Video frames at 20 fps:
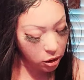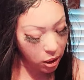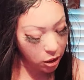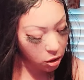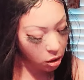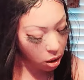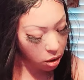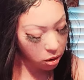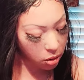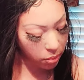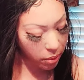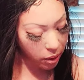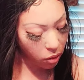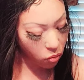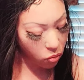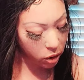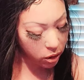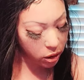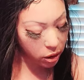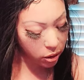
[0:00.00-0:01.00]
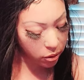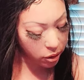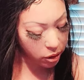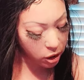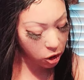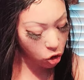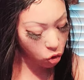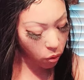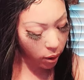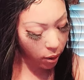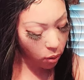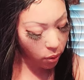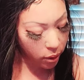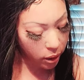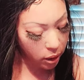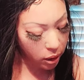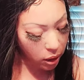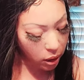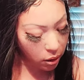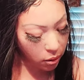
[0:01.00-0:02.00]
that's all somebody wants here is this
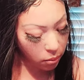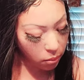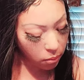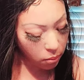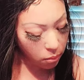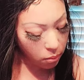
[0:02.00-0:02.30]
tranquility,